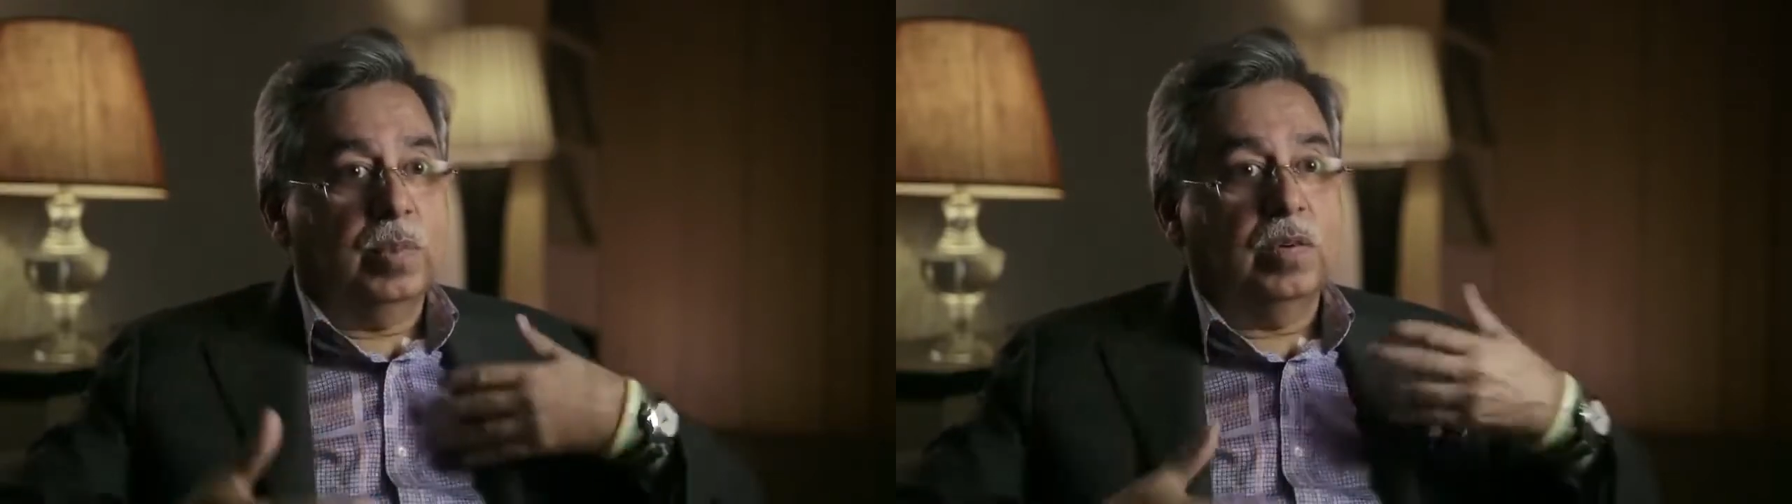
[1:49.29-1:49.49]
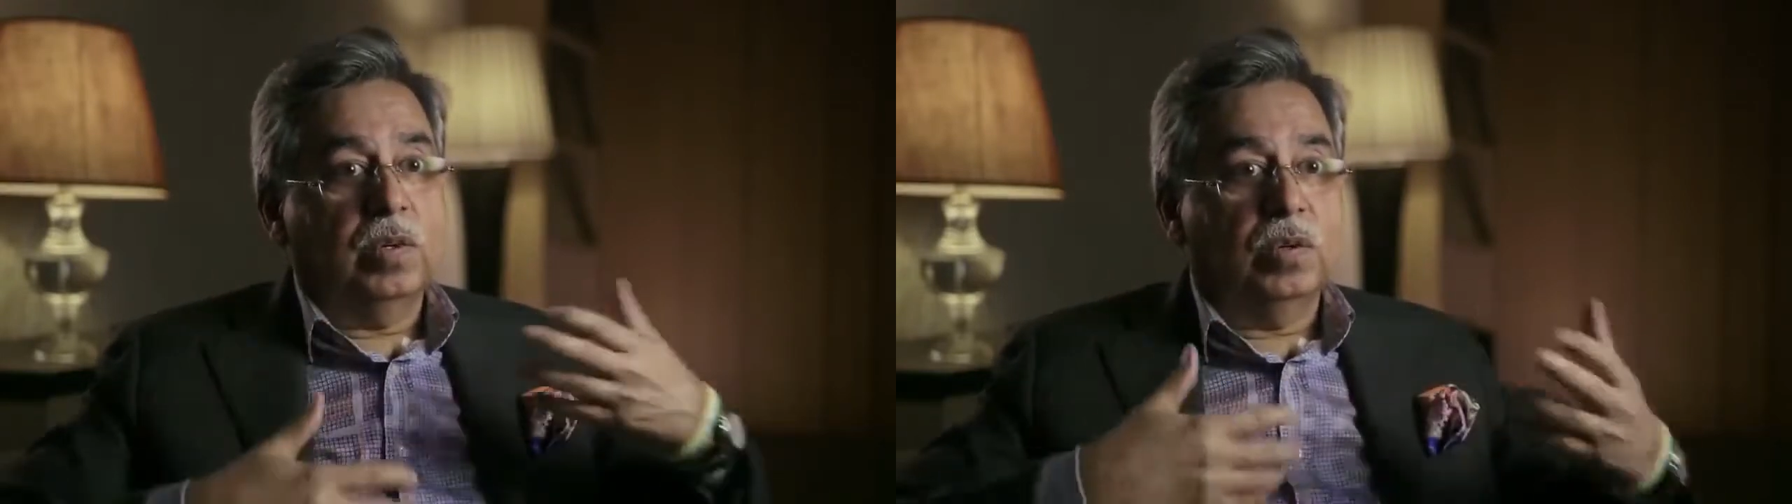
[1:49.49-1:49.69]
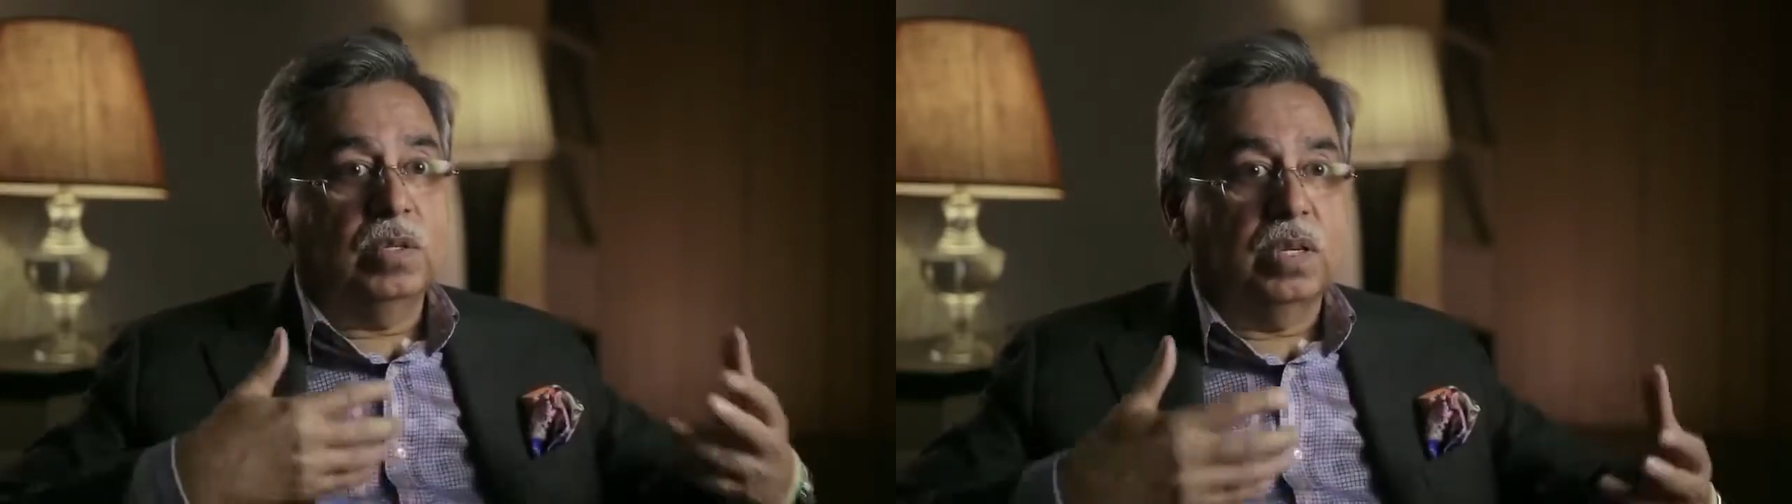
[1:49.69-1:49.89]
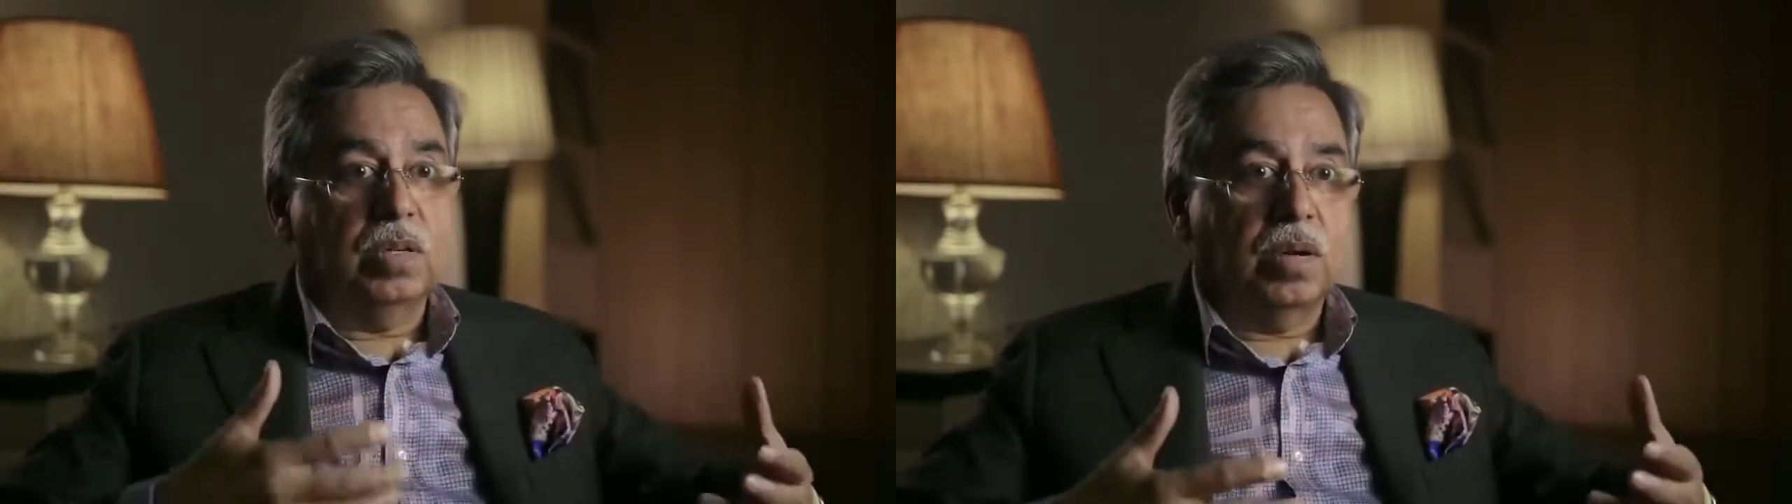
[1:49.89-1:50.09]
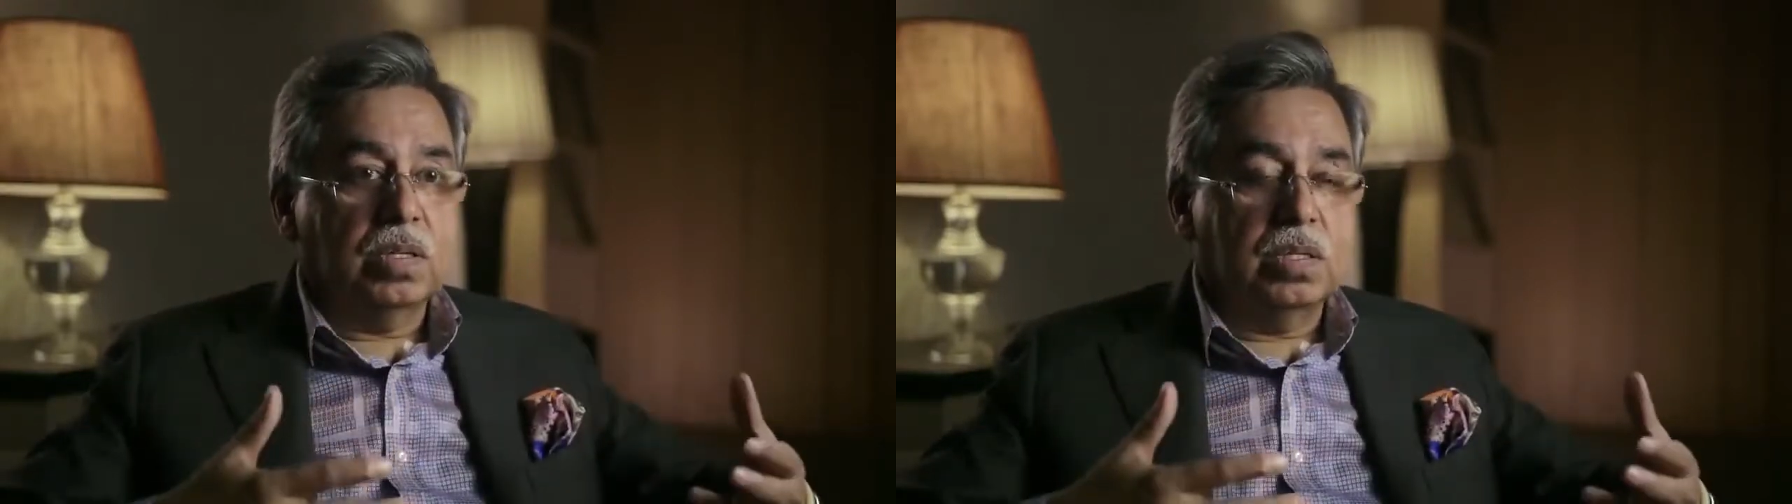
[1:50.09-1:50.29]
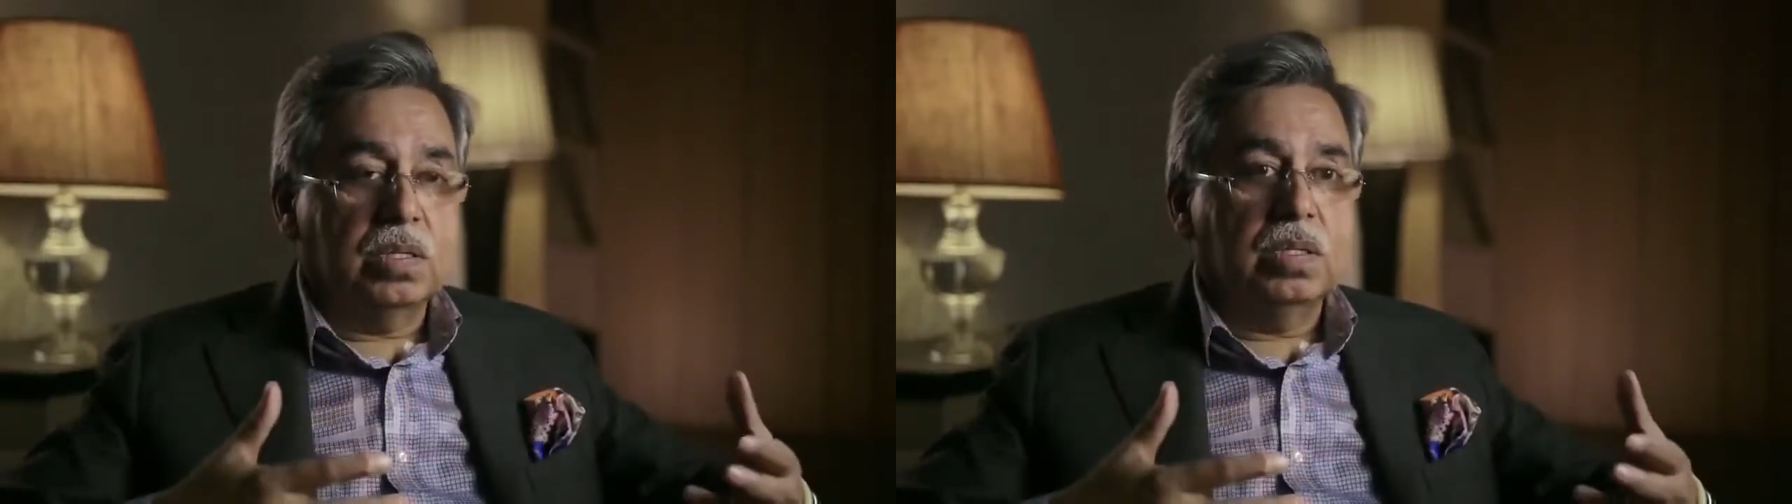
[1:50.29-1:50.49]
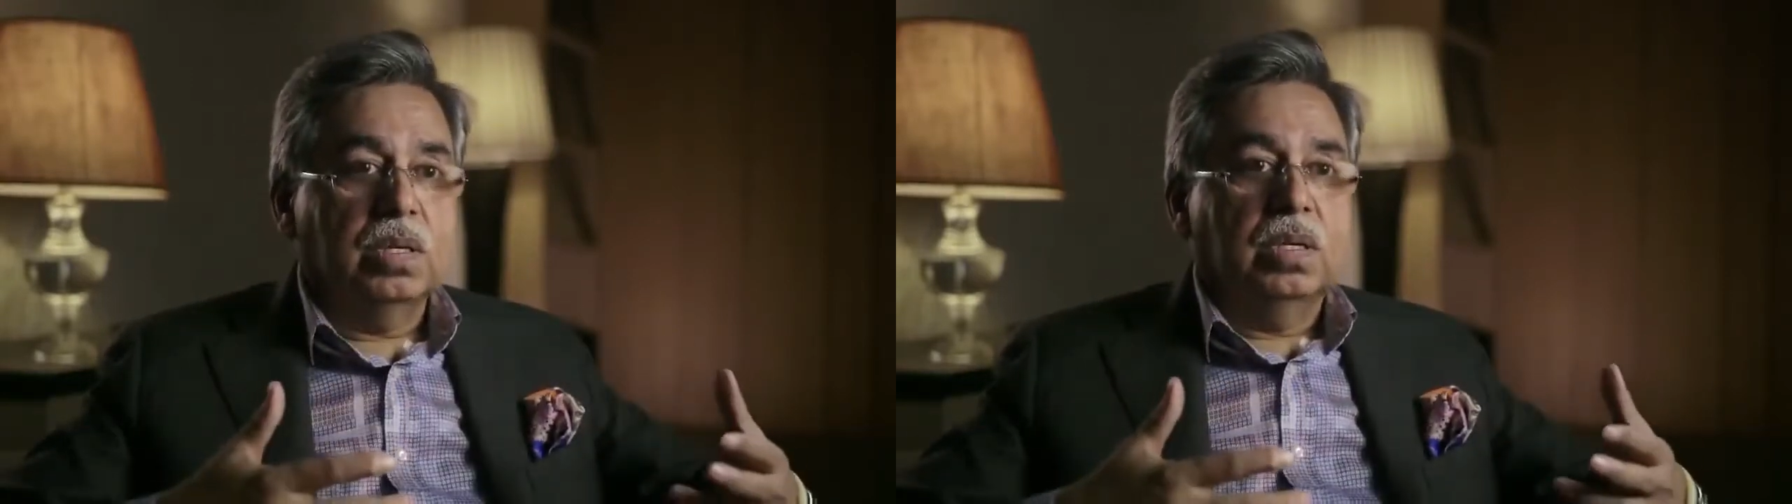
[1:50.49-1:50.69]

our own technologies,